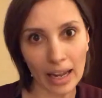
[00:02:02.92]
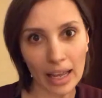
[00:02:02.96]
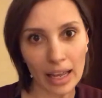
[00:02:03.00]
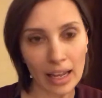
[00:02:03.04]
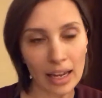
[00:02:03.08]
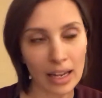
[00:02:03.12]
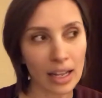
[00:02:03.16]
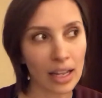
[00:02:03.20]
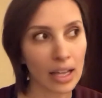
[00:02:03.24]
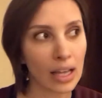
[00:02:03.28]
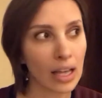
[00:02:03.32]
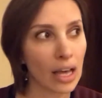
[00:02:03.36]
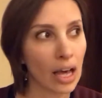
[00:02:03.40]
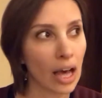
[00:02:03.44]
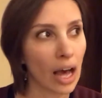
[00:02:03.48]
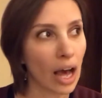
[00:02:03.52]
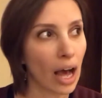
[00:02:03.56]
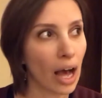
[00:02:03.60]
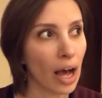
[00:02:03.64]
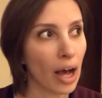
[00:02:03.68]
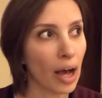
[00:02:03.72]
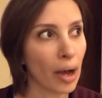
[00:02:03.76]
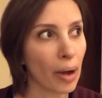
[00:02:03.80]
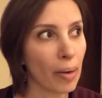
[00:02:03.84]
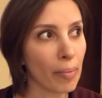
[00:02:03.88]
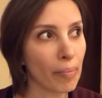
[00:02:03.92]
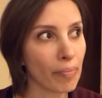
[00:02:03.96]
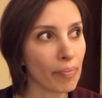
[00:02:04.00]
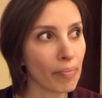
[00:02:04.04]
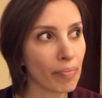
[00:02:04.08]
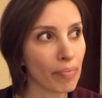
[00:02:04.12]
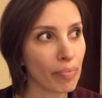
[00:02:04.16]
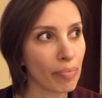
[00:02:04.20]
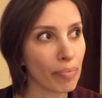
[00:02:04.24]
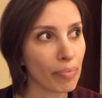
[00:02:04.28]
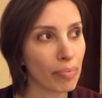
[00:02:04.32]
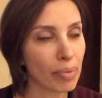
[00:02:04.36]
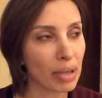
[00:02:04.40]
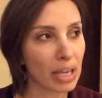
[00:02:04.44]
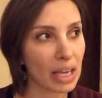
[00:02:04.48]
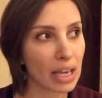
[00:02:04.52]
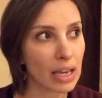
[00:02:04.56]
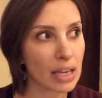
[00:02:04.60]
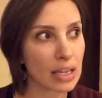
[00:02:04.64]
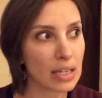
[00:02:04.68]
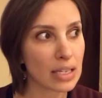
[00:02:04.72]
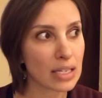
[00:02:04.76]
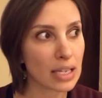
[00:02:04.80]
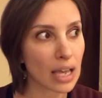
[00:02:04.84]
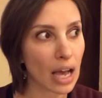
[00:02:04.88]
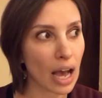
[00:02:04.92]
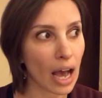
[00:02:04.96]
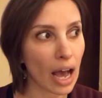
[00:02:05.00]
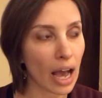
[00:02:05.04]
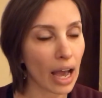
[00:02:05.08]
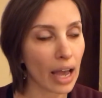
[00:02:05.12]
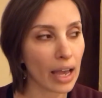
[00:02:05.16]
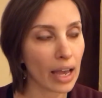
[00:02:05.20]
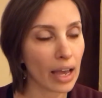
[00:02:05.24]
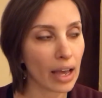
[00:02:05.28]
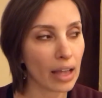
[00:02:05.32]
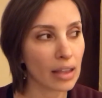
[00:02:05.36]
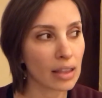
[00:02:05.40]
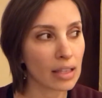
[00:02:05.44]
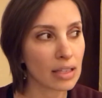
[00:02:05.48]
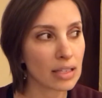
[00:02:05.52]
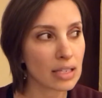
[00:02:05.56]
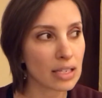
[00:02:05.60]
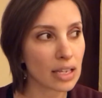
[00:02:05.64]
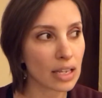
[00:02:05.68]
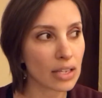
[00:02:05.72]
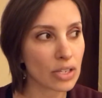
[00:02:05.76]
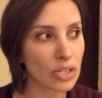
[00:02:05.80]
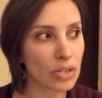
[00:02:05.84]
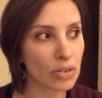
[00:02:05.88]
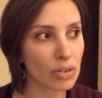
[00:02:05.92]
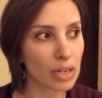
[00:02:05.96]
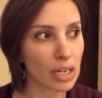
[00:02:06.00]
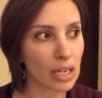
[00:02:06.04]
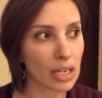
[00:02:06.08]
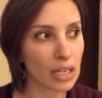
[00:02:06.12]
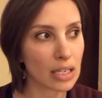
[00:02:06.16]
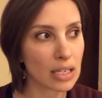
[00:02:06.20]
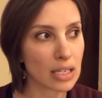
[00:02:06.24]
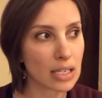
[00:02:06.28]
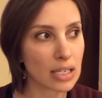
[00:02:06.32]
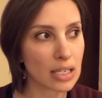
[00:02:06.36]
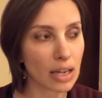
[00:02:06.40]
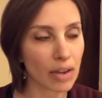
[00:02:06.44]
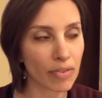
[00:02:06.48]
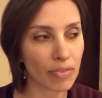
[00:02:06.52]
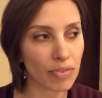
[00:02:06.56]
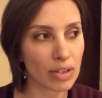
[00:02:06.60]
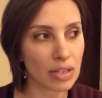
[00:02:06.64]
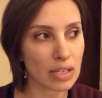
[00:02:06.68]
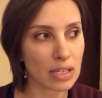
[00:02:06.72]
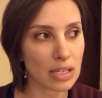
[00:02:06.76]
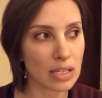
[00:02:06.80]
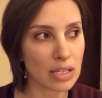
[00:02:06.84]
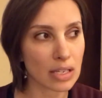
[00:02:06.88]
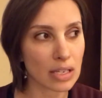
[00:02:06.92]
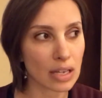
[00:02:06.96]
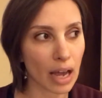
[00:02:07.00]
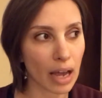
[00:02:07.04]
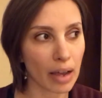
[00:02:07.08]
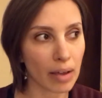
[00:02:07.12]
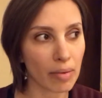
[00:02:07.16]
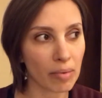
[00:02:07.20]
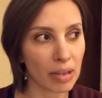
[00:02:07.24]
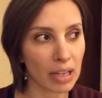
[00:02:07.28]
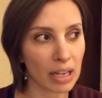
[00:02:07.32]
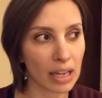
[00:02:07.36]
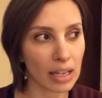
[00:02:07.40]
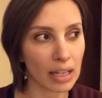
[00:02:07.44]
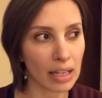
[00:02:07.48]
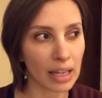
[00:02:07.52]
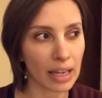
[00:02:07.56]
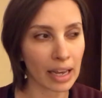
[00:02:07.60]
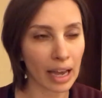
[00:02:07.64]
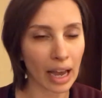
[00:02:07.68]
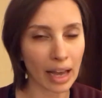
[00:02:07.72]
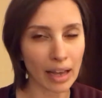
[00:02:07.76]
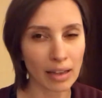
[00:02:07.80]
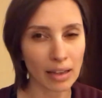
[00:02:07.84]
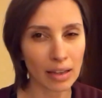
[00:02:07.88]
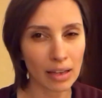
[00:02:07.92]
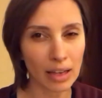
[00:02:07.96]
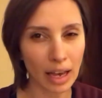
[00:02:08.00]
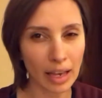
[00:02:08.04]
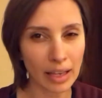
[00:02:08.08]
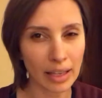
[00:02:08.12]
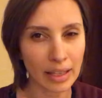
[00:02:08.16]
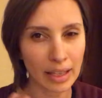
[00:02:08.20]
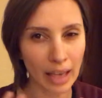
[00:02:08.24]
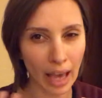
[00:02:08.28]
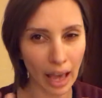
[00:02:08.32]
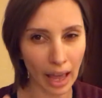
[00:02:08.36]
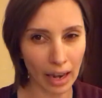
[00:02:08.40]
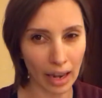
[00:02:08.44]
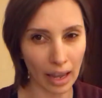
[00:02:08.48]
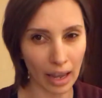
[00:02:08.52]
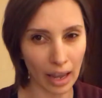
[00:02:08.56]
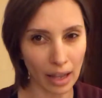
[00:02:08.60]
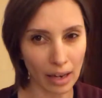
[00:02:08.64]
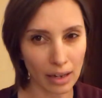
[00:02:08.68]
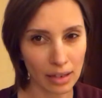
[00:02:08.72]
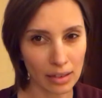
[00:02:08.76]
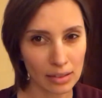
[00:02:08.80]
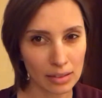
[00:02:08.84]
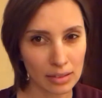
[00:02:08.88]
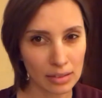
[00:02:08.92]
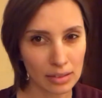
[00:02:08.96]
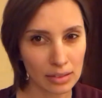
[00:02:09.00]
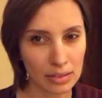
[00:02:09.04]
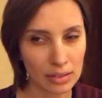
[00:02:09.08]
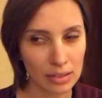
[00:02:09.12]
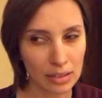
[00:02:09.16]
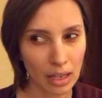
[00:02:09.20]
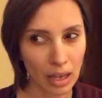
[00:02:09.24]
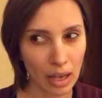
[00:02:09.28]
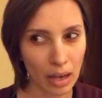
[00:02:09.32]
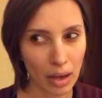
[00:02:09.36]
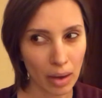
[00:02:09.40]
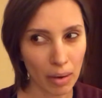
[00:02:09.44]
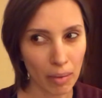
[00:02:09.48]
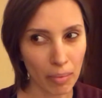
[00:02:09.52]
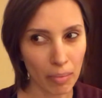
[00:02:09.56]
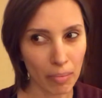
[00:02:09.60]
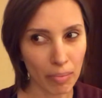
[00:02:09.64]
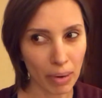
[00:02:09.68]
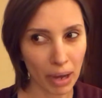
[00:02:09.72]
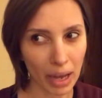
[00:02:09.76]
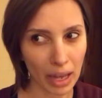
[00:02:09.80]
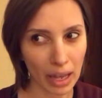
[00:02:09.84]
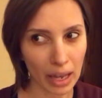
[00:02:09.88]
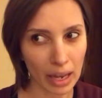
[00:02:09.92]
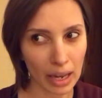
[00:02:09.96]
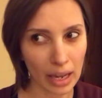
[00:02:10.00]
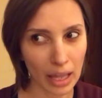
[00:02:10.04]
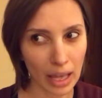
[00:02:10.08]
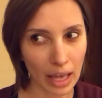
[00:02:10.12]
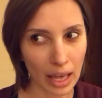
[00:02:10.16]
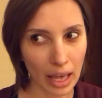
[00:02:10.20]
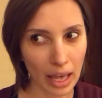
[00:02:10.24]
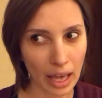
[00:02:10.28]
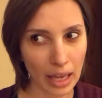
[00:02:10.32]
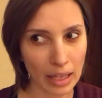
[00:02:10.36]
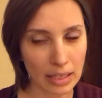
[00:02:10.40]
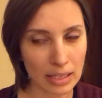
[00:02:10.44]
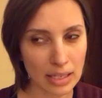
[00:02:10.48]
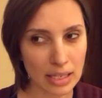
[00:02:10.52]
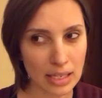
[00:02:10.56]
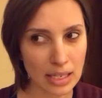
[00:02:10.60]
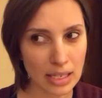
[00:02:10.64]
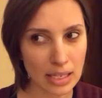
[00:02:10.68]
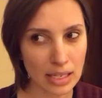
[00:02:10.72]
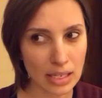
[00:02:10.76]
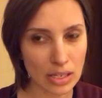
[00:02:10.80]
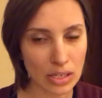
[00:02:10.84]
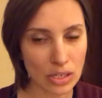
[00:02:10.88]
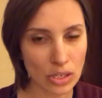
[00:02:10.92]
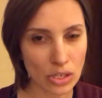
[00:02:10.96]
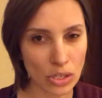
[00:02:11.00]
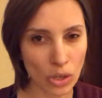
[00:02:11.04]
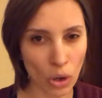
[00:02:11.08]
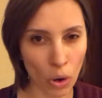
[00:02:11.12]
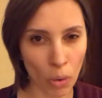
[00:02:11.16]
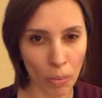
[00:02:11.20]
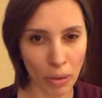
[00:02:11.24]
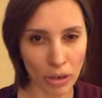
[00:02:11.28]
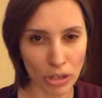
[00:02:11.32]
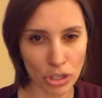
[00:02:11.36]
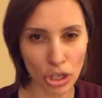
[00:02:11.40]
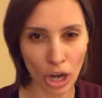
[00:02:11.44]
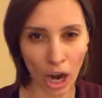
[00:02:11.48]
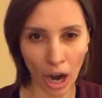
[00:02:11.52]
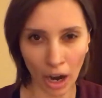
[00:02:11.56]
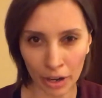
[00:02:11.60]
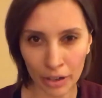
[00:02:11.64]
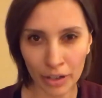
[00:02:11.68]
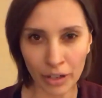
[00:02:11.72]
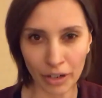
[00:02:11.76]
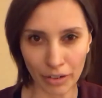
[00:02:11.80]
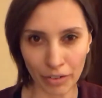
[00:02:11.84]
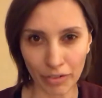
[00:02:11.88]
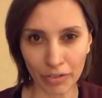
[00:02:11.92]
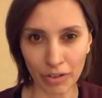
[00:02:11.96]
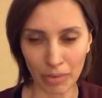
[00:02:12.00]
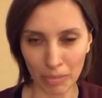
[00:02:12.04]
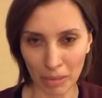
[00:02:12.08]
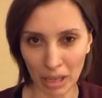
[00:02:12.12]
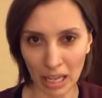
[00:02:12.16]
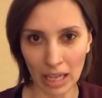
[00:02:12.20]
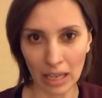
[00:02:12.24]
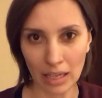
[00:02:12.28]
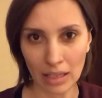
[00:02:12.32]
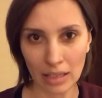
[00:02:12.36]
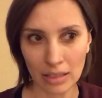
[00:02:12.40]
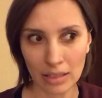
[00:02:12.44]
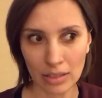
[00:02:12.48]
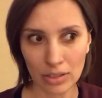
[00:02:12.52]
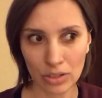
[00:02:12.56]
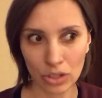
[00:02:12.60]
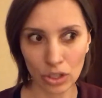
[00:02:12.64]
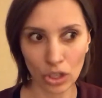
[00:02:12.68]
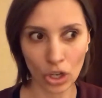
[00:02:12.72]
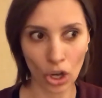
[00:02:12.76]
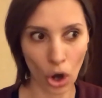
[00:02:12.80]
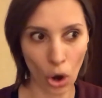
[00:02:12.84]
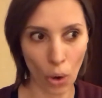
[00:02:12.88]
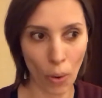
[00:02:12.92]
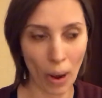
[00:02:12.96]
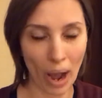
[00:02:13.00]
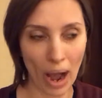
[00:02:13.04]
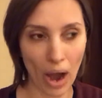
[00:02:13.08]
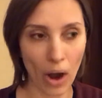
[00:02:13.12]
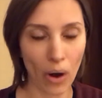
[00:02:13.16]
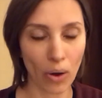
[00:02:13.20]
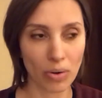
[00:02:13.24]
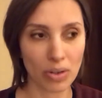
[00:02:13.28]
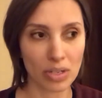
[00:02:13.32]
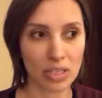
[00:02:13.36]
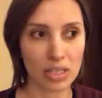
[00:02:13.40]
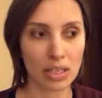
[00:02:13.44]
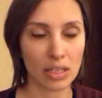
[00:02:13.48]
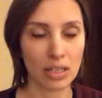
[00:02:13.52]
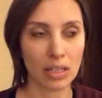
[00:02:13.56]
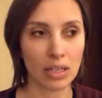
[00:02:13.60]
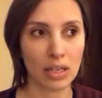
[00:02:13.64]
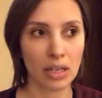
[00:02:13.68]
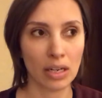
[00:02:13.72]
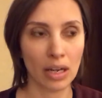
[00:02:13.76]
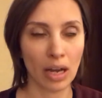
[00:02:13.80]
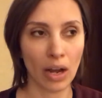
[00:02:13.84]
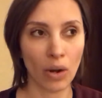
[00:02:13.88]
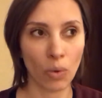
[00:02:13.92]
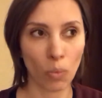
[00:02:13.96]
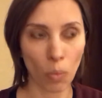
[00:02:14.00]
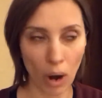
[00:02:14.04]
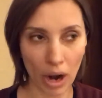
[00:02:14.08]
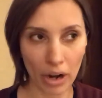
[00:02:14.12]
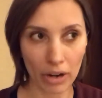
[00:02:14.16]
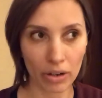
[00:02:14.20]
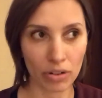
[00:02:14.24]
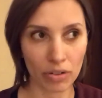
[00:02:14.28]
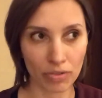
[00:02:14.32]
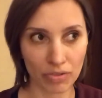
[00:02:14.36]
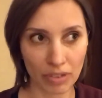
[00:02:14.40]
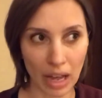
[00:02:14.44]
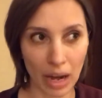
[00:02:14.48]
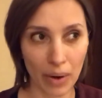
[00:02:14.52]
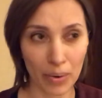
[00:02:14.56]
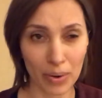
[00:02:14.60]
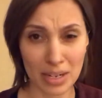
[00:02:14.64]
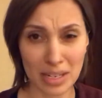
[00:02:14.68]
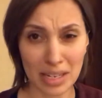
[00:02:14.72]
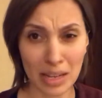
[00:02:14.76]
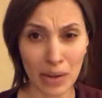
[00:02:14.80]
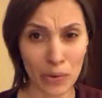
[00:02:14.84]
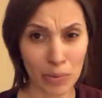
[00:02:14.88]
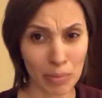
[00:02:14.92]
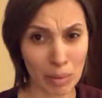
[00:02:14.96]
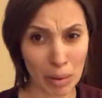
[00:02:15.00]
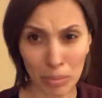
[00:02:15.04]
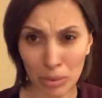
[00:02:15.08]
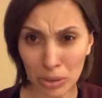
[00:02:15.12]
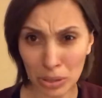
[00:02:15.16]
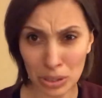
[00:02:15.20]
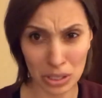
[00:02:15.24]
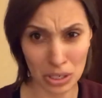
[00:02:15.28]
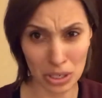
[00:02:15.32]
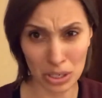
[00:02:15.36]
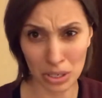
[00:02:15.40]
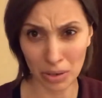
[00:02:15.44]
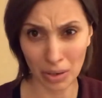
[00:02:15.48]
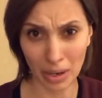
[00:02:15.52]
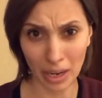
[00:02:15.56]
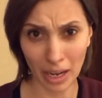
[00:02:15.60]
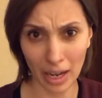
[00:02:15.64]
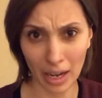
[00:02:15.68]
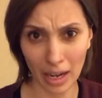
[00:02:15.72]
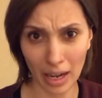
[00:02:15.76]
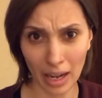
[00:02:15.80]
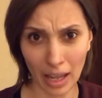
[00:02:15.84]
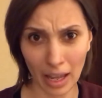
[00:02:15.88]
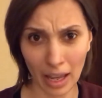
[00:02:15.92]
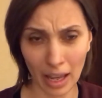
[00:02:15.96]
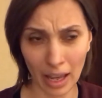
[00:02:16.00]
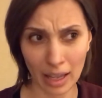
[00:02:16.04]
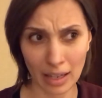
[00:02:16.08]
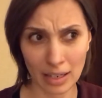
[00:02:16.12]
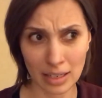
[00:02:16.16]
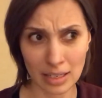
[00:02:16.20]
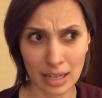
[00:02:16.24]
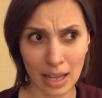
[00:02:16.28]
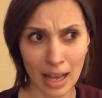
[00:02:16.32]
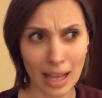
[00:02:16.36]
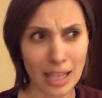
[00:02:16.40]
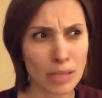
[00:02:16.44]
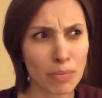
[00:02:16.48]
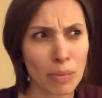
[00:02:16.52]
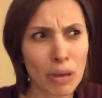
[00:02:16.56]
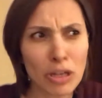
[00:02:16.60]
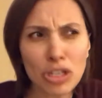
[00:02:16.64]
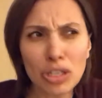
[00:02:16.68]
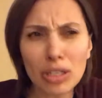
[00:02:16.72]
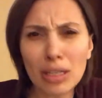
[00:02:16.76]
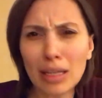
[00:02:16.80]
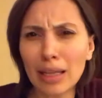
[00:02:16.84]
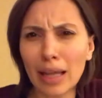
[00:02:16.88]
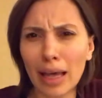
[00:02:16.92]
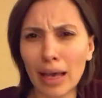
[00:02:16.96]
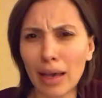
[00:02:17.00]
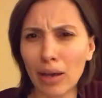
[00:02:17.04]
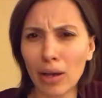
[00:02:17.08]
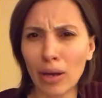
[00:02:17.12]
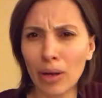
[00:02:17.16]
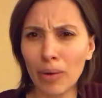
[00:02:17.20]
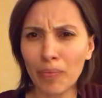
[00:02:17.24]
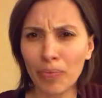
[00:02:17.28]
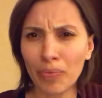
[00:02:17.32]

it. Because the sensory stuff is, I mean, I get it, but it's so much harder for me to go out and water the flowers and remember to do it. And especially like